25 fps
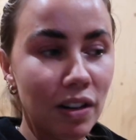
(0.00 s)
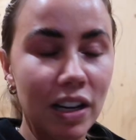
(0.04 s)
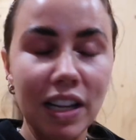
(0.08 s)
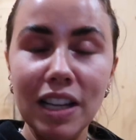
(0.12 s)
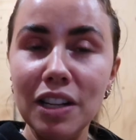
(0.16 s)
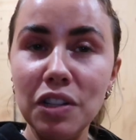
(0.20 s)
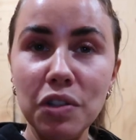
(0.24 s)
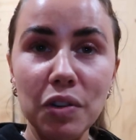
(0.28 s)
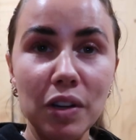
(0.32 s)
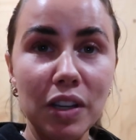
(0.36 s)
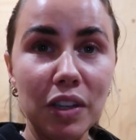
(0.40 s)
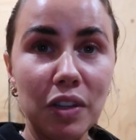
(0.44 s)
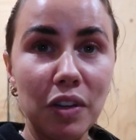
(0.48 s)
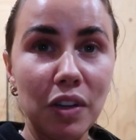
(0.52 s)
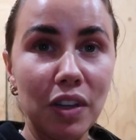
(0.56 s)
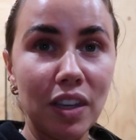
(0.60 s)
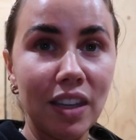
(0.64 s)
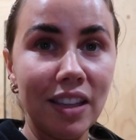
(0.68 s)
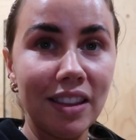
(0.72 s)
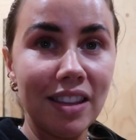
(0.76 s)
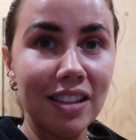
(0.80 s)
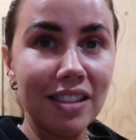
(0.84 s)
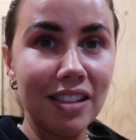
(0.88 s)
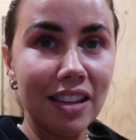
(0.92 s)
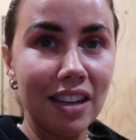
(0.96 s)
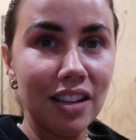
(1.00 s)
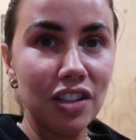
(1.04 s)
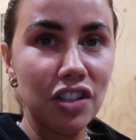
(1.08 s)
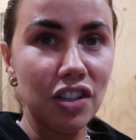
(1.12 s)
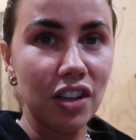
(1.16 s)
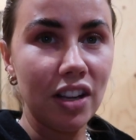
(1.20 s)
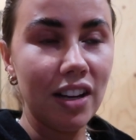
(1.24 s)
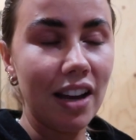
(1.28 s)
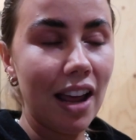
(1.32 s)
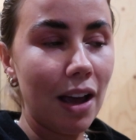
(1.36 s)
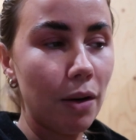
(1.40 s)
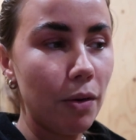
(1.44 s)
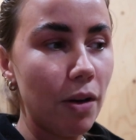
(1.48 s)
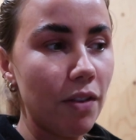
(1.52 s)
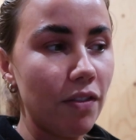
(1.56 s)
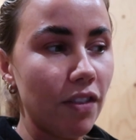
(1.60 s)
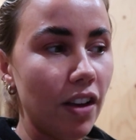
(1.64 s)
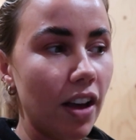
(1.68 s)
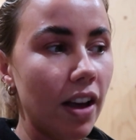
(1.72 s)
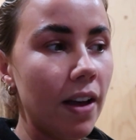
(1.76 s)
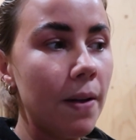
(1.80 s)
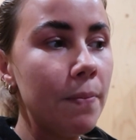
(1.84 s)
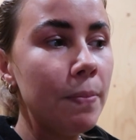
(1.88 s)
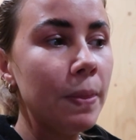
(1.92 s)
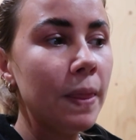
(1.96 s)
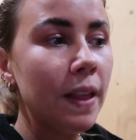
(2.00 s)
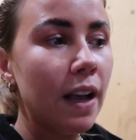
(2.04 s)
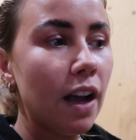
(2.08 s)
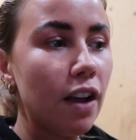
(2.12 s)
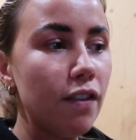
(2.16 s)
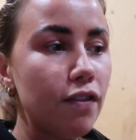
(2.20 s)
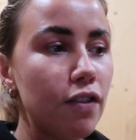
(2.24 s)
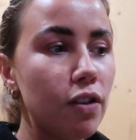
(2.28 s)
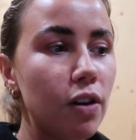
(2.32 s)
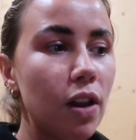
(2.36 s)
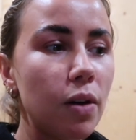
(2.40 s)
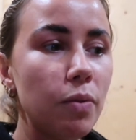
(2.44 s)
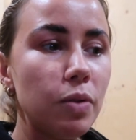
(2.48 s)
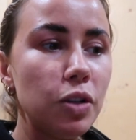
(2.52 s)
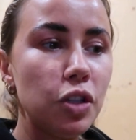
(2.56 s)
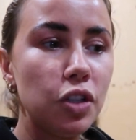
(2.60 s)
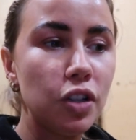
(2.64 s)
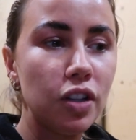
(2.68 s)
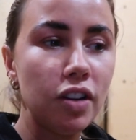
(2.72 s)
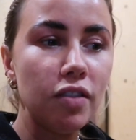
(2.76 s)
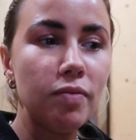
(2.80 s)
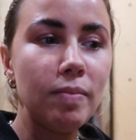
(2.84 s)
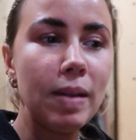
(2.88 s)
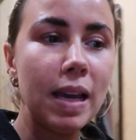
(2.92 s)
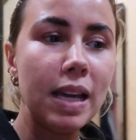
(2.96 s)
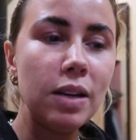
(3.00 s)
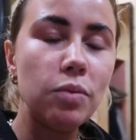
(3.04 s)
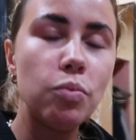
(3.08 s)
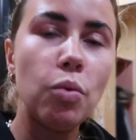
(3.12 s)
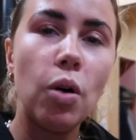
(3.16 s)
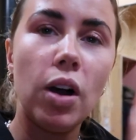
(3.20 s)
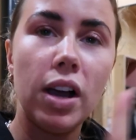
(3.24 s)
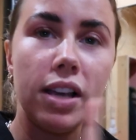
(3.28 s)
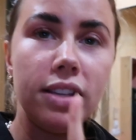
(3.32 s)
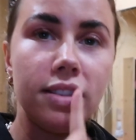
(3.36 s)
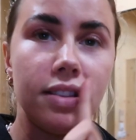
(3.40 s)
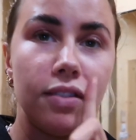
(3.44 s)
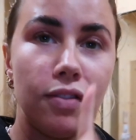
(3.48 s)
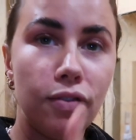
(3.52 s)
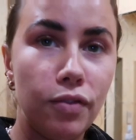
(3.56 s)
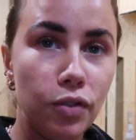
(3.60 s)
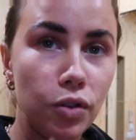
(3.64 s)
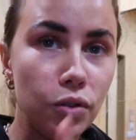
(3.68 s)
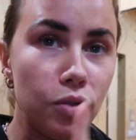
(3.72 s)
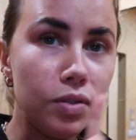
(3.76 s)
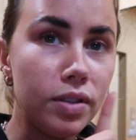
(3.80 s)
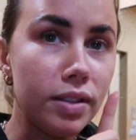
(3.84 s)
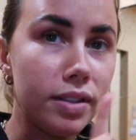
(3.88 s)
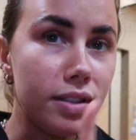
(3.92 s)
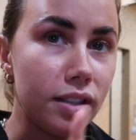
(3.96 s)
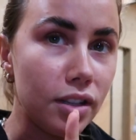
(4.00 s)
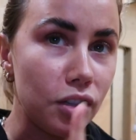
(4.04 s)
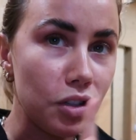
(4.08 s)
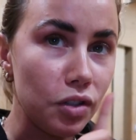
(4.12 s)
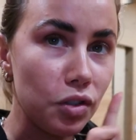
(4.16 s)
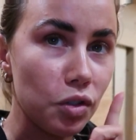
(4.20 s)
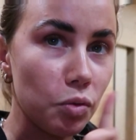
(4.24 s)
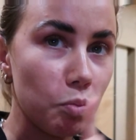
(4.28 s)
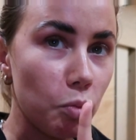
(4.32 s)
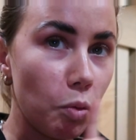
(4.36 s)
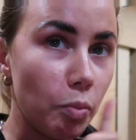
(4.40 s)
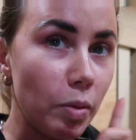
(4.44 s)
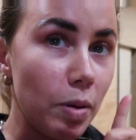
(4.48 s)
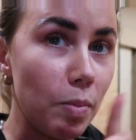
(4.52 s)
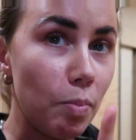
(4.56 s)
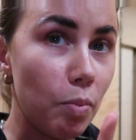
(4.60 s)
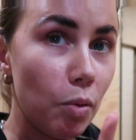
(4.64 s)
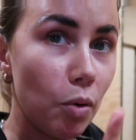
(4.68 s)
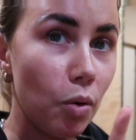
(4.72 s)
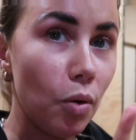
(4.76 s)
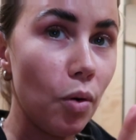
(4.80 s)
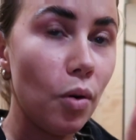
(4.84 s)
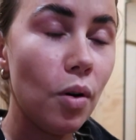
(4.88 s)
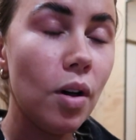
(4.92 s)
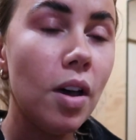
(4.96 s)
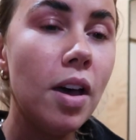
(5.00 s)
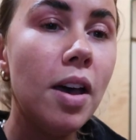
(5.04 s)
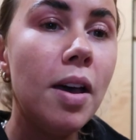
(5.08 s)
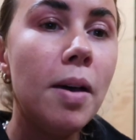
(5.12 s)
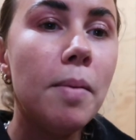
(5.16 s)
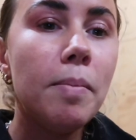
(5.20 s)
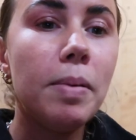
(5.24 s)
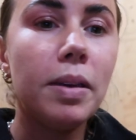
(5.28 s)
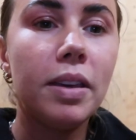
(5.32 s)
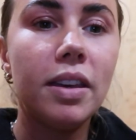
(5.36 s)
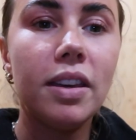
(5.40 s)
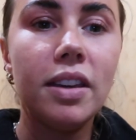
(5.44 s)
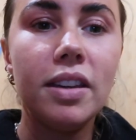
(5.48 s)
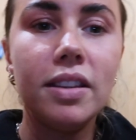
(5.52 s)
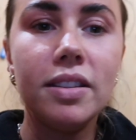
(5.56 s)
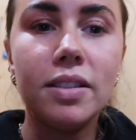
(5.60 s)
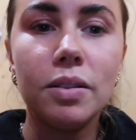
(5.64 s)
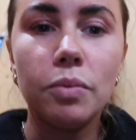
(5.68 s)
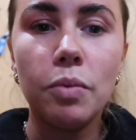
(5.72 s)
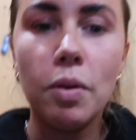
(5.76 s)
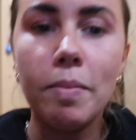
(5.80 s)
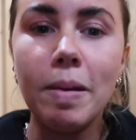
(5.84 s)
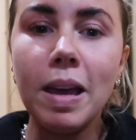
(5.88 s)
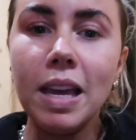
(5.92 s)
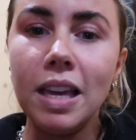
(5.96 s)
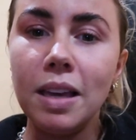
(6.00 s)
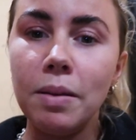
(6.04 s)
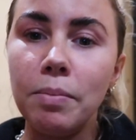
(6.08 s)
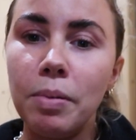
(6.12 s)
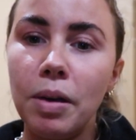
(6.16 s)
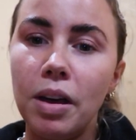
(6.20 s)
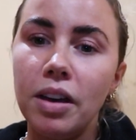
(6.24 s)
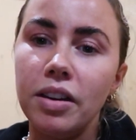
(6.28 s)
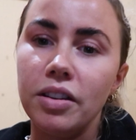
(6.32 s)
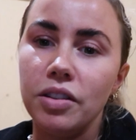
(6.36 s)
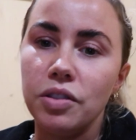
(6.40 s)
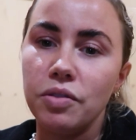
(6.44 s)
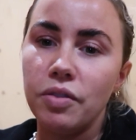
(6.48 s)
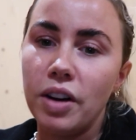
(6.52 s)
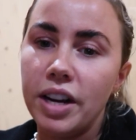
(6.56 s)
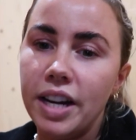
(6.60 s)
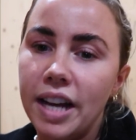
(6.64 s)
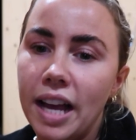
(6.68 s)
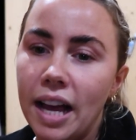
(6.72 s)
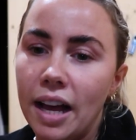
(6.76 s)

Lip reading: really enjoying cooking in this kitchen. However, I feel like we should have made wiser food decisions on what we bought, because we're making burgers right